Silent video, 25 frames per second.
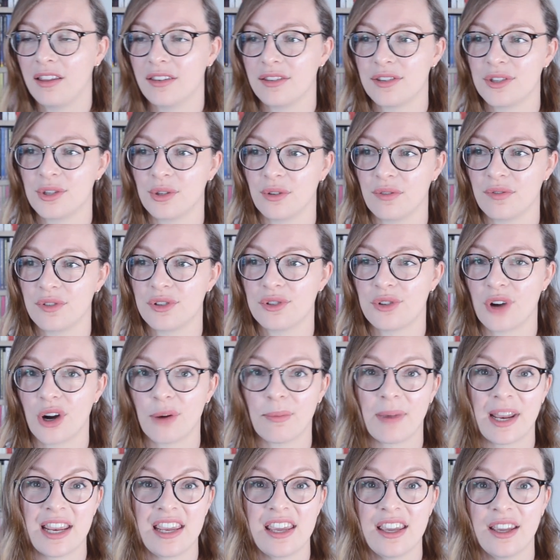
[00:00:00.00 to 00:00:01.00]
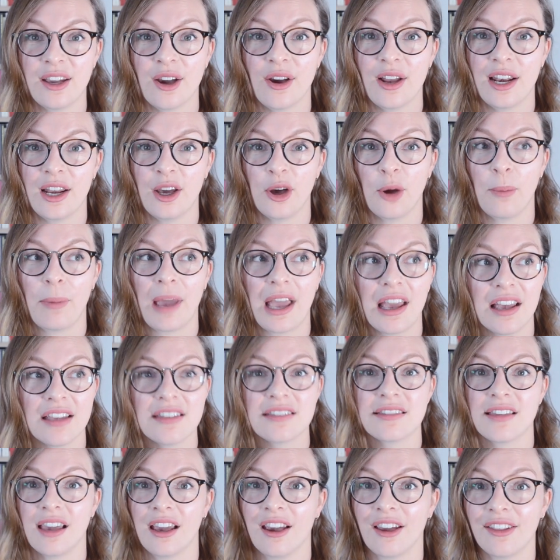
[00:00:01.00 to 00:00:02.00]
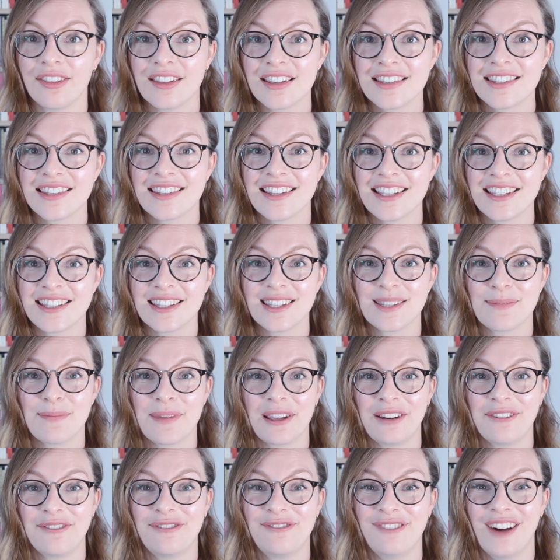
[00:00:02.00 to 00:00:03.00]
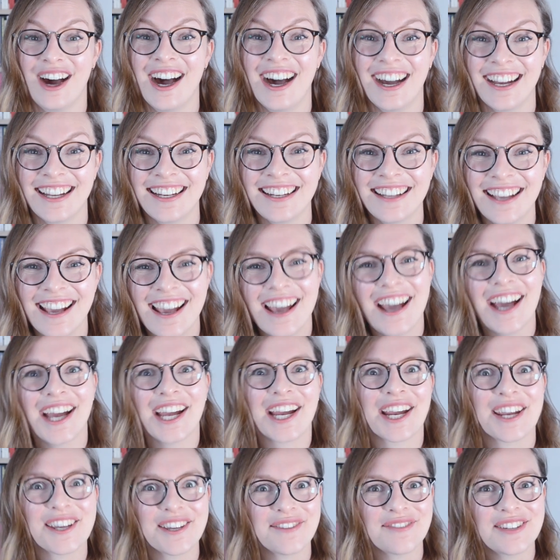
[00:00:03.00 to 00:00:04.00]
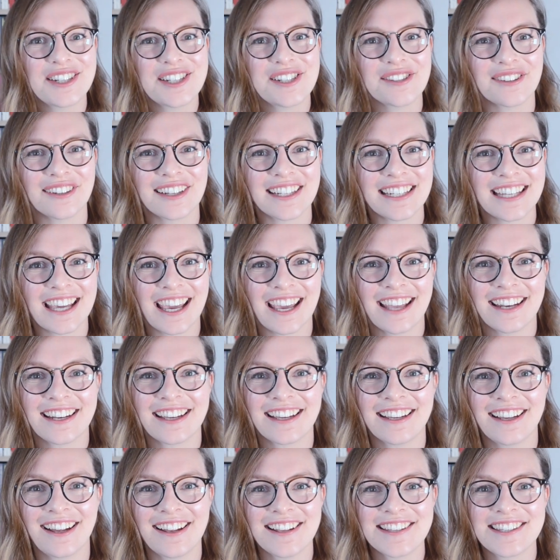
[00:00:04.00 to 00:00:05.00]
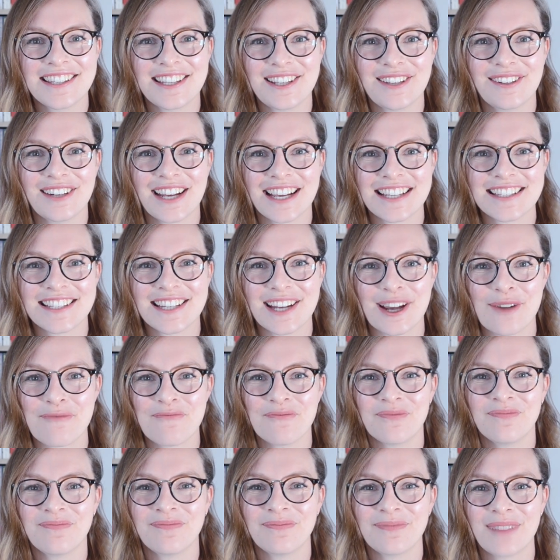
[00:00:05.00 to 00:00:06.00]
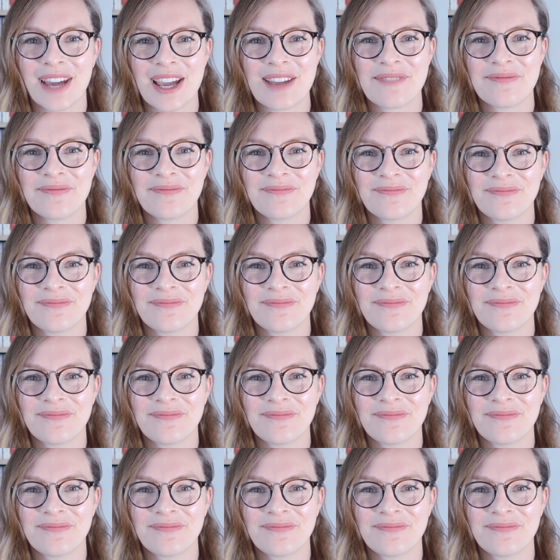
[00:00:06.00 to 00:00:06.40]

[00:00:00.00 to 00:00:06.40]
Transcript: sort of stroke my ego a little bit. So this has been fun. I hope you've enjoyed it, and I'll see you next time. Bye.